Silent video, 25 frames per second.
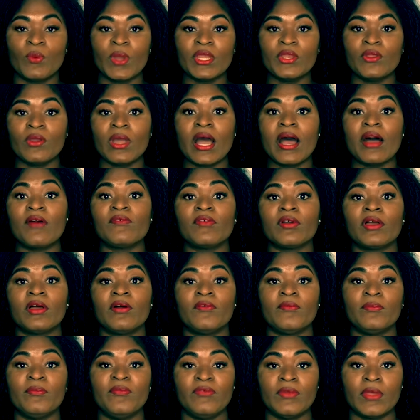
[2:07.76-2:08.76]
when you have
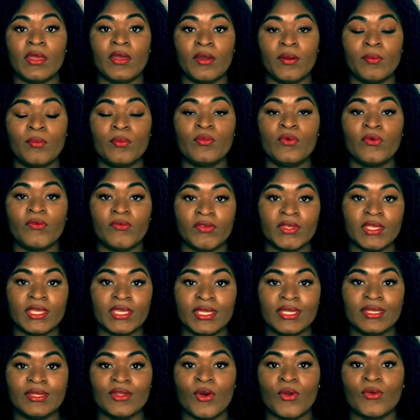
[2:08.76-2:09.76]
a movie
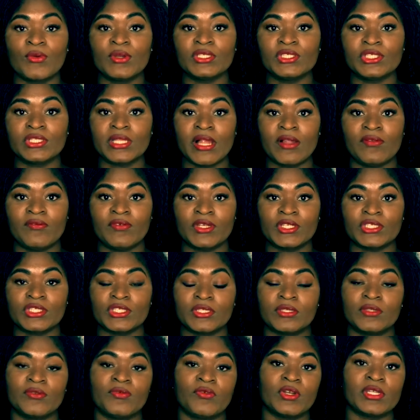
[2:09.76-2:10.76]
in original
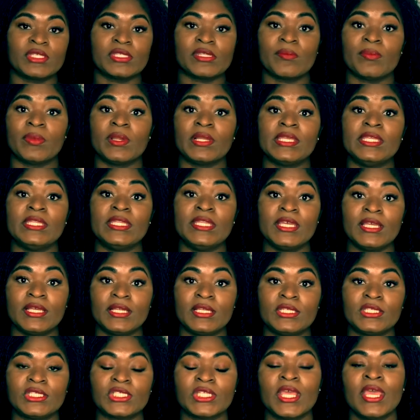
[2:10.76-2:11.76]
version, for example, in
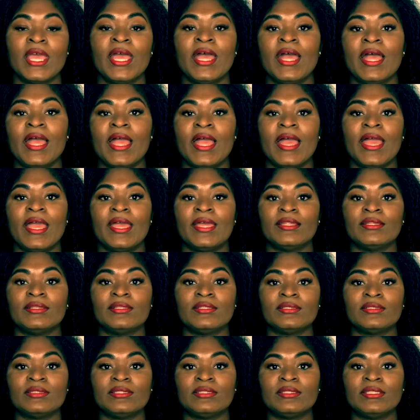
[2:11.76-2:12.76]
English,
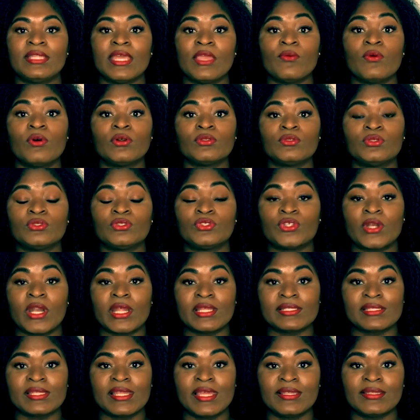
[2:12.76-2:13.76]
and they want to
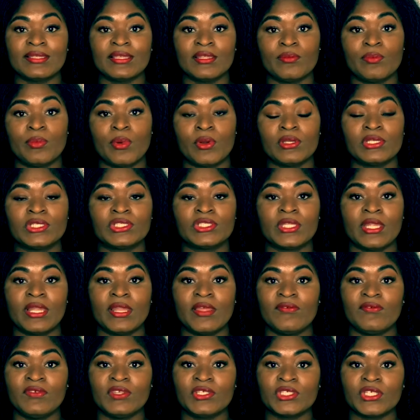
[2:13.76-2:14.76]
translate in Polish
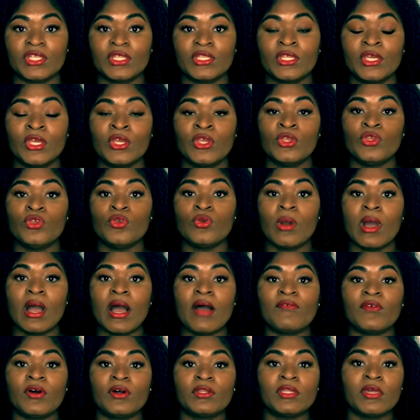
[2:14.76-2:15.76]
television, you
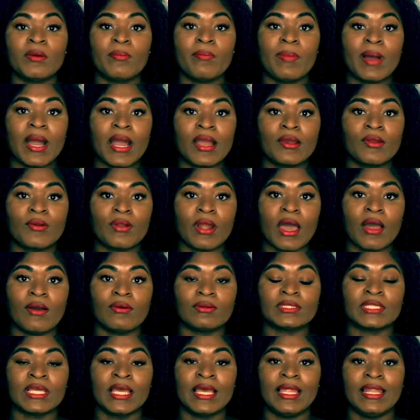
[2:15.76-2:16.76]
have on the
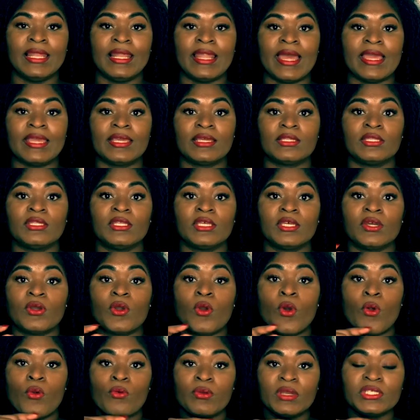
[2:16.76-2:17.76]
background like
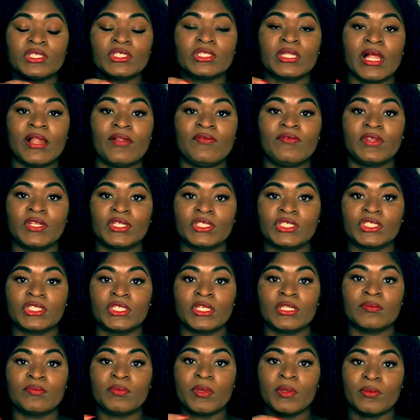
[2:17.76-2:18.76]
the original
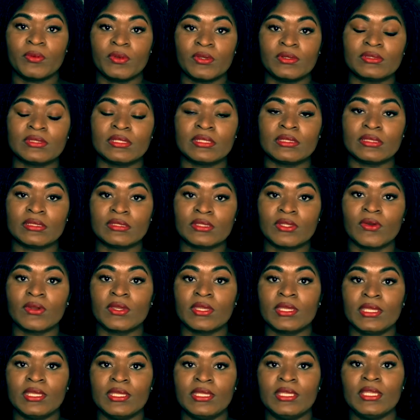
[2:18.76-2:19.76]
version, people
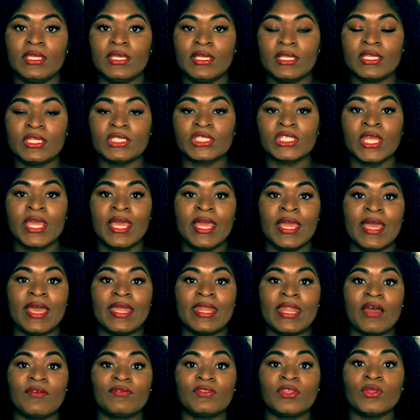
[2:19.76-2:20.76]
talking in English,
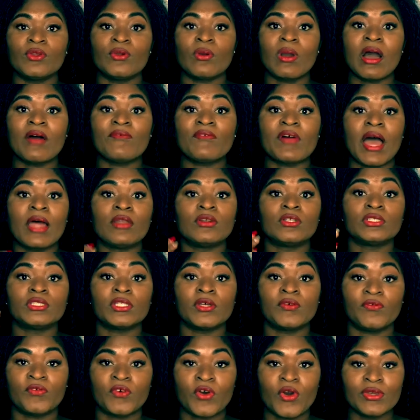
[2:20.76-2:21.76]
and after you have
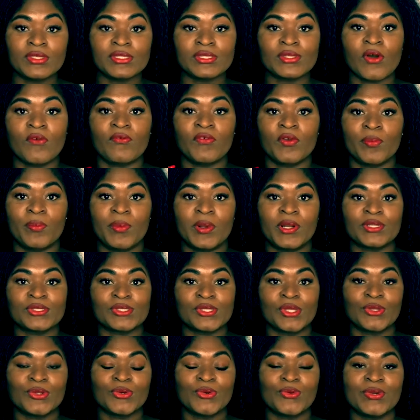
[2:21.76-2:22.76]
another voice of a
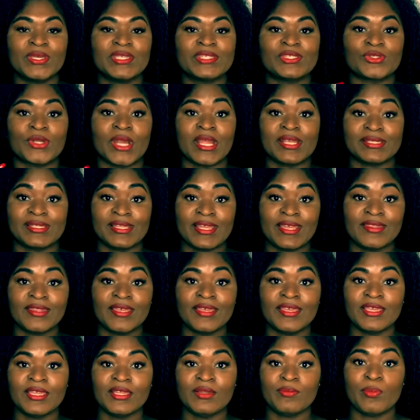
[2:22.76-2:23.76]
person who is
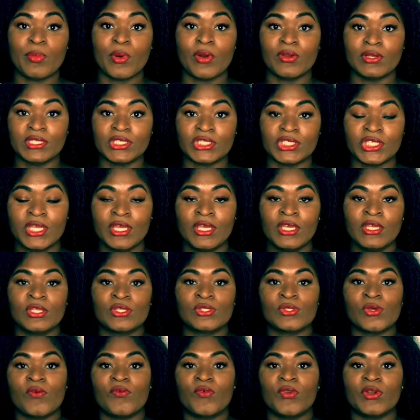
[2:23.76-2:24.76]
translating in Polish.
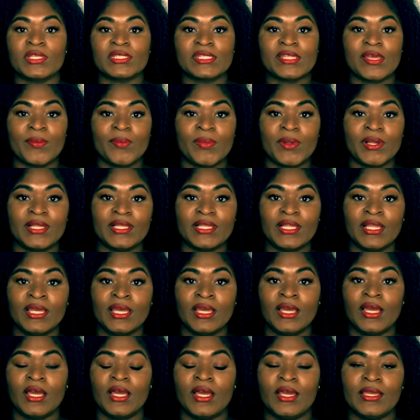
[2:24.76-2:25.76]
So for example,
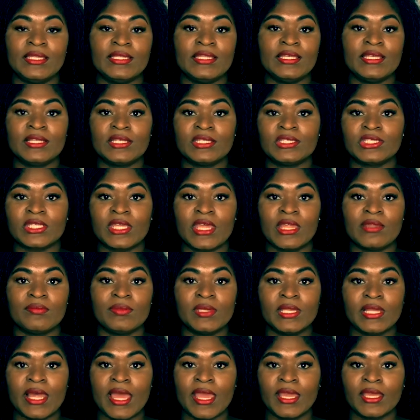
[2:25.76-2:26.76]
in English can
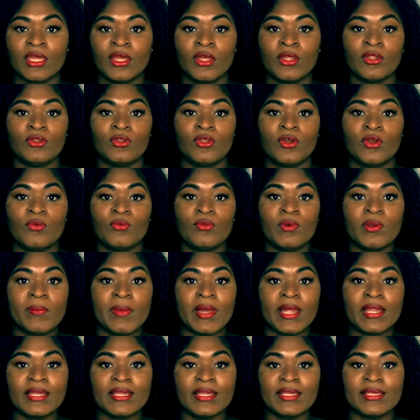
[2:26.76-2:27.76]
be like, the
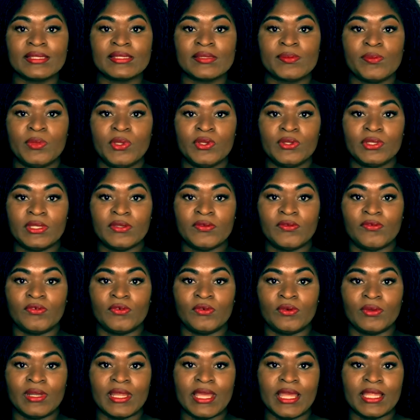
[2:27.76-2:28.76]
woman is
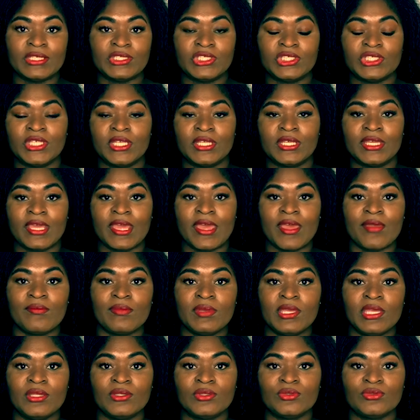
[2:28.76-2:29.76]
beautiful and she
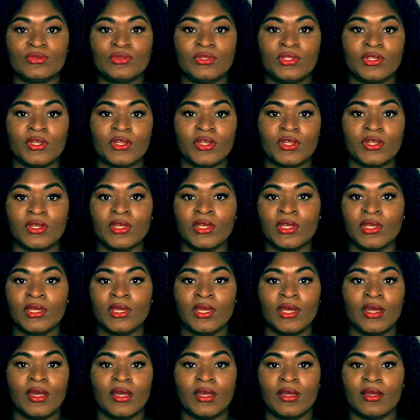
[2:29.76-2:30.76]
came into
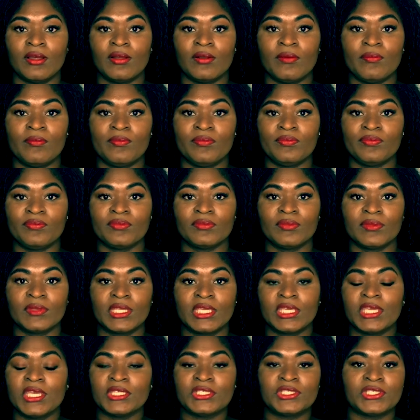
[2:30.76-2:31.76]

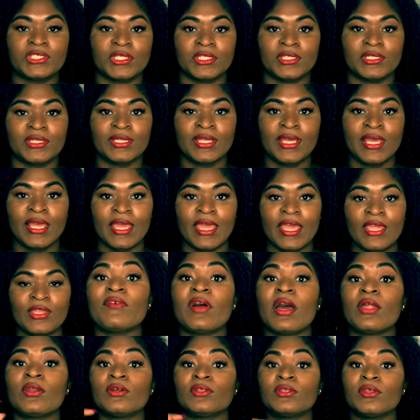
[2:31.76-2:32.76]
the kitchen, and
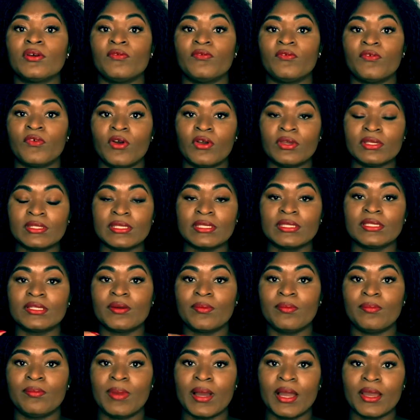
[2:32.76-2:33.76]
another voice in
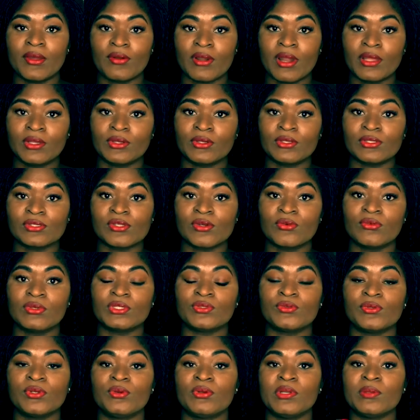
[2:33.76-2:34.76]
the background also,
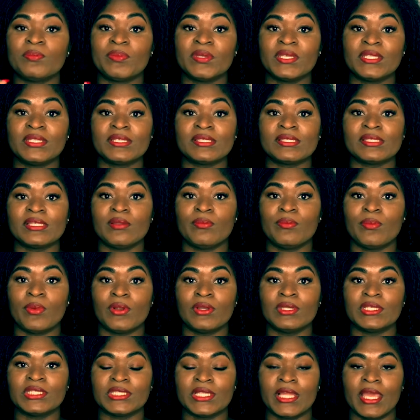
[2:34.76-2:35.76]
which will repeat this in
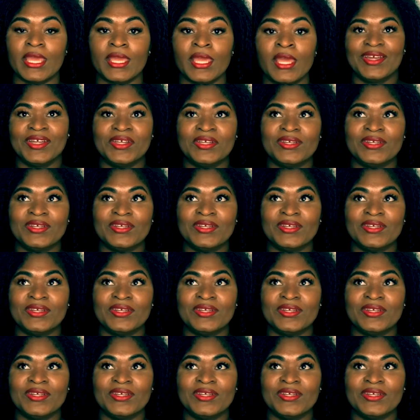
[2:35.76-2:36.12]
Polish, like